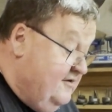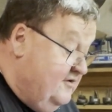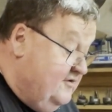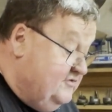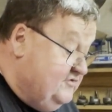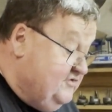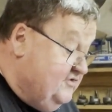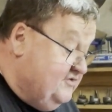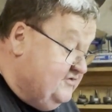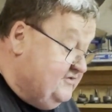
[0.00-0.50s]

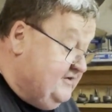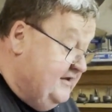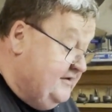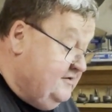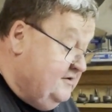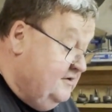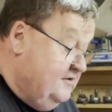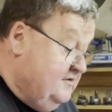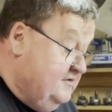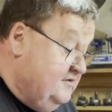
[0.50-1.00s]
Should have said,
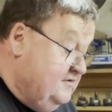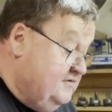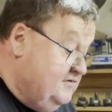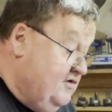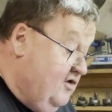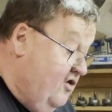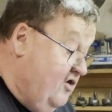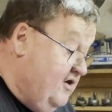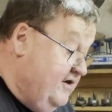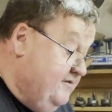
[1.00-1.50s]
this
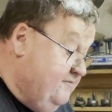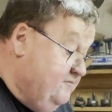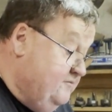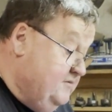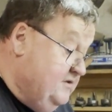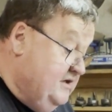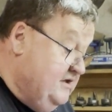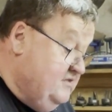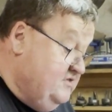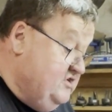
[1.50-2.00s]
guy
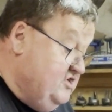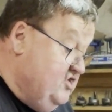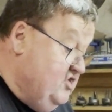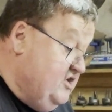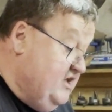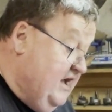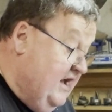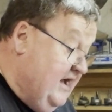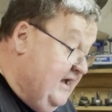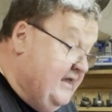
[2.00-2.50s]
in the
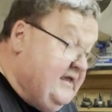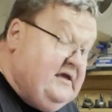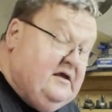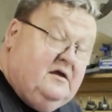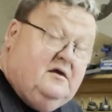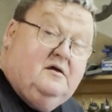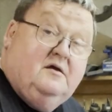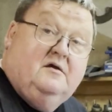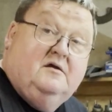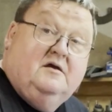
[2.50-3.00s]
UK
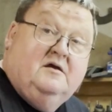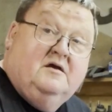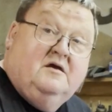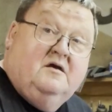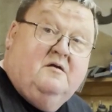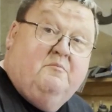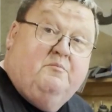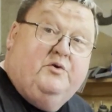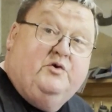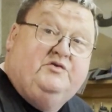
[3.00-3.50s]

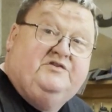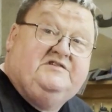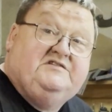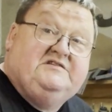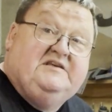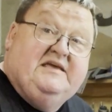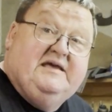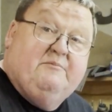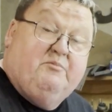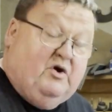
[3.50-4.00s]
pulled his
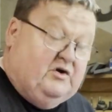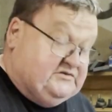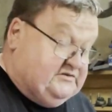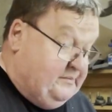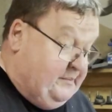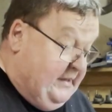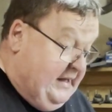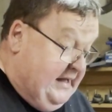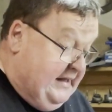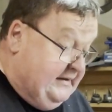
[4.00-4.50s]
gearbox
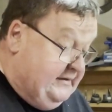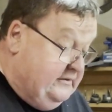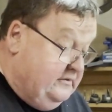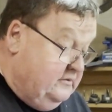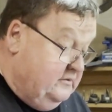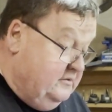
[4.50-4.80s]
apart,